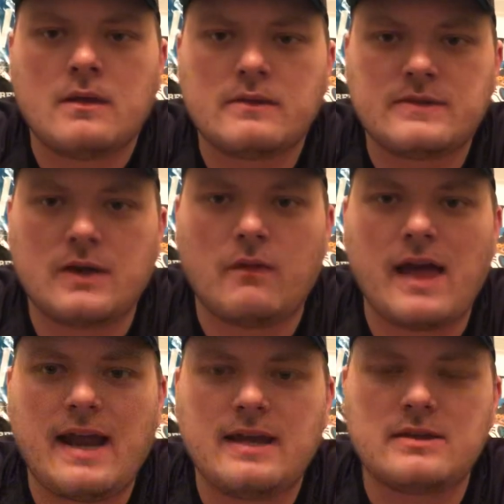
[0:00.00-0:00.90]
So
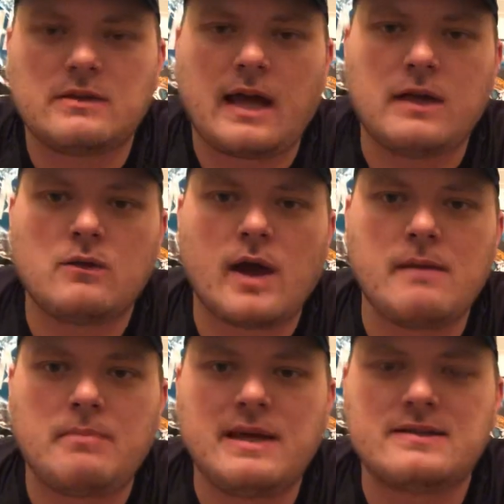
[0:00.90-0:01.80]
that is a
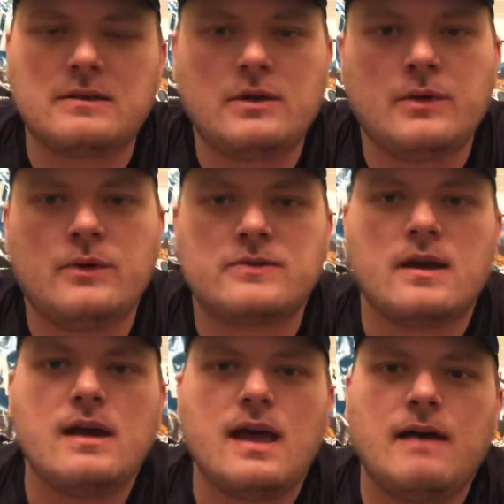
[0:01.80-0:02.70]
great piece of news.
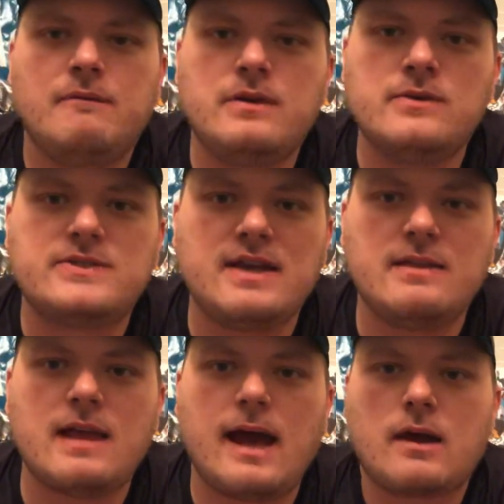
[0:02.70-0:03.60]
If you've
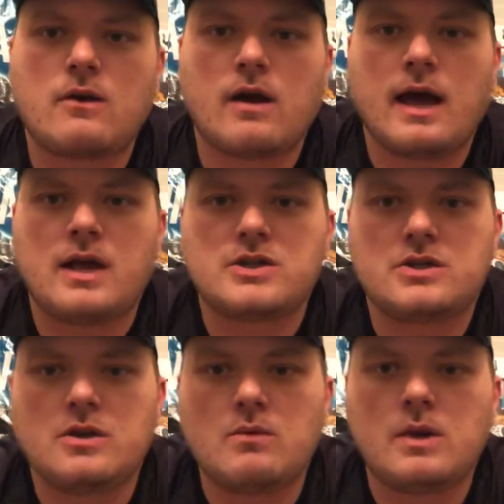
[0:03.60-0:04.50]
seen that crash,
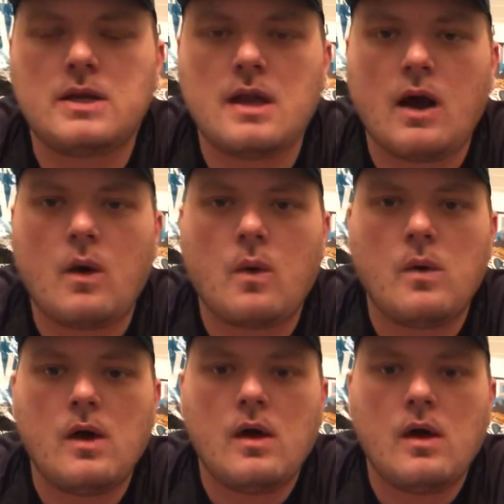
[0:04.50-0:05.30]
you would know